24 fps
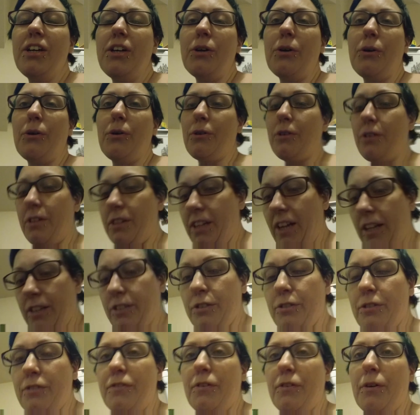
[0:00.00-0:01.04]
or unless
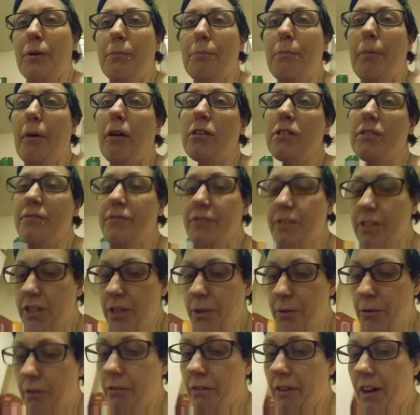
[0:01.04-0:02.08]
another unboxing video
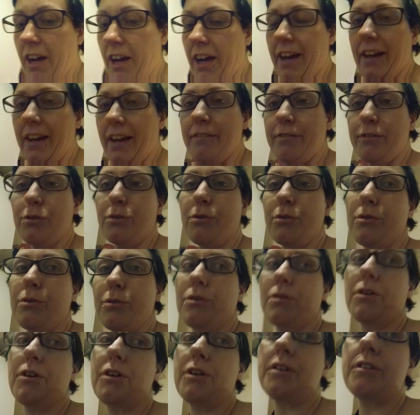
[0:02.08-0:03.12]
arrives or
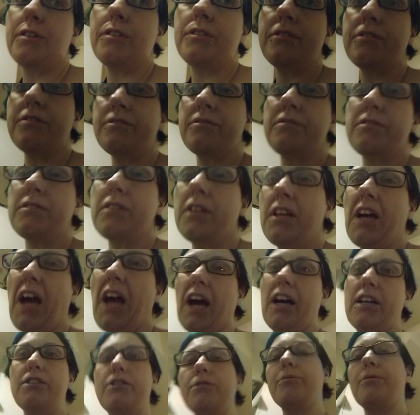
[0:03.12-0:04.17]
I
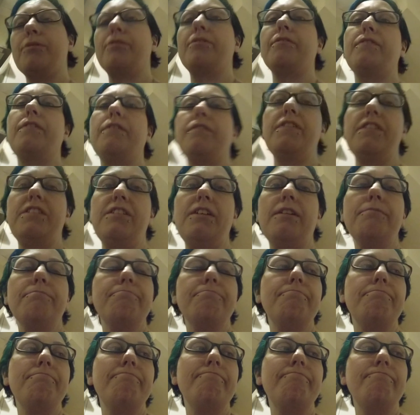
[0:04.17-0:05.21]
do another video
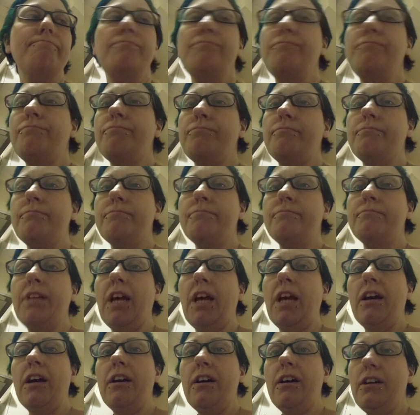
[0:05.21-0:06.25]

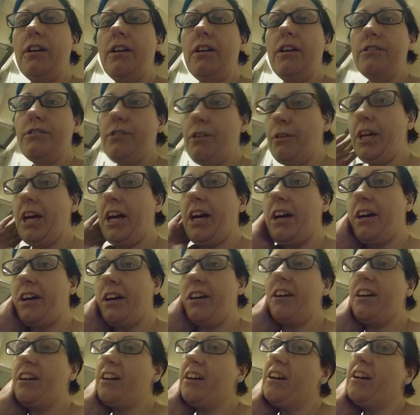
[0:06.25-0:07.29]
so yeah
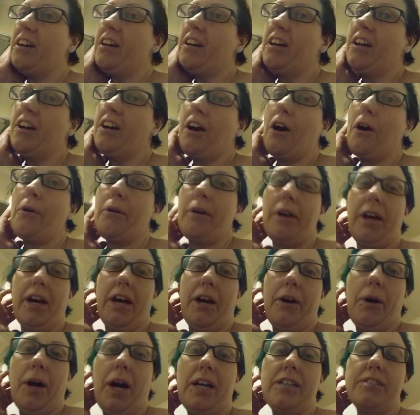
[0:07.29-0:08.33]
oh yeah
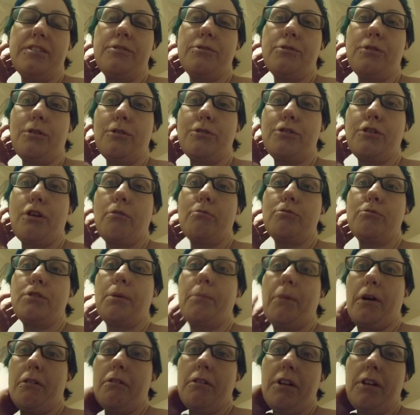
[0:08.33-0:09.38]
and also
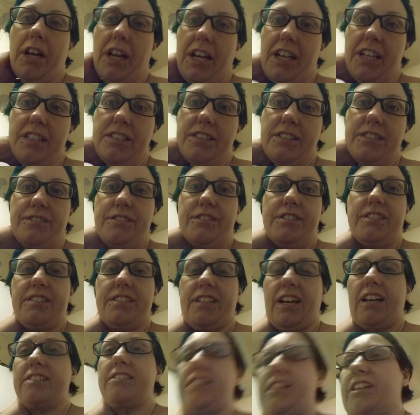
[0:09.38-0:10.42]
tomorrow night
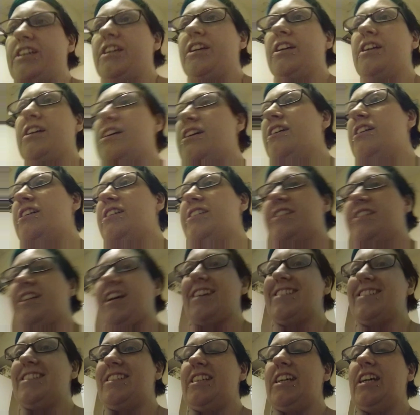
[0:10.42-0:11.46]
Saturday
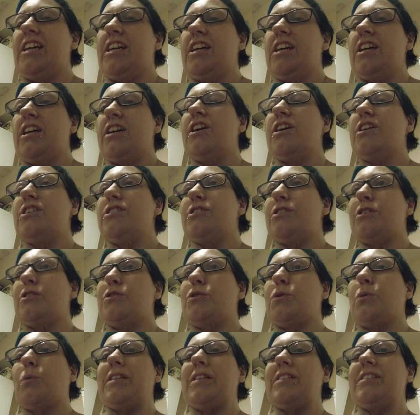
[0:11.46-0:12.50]
Saturday the
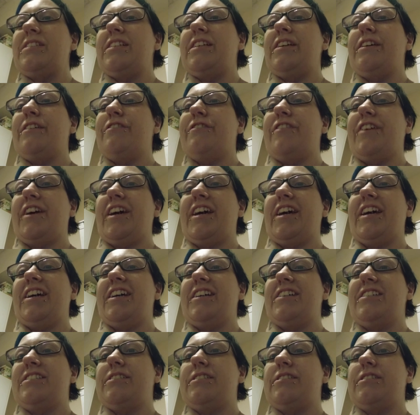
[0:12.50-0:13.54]

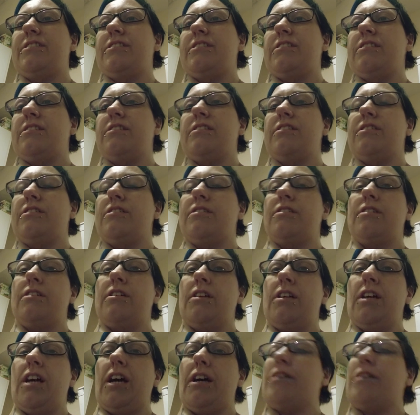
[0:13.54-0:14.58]
21st hang on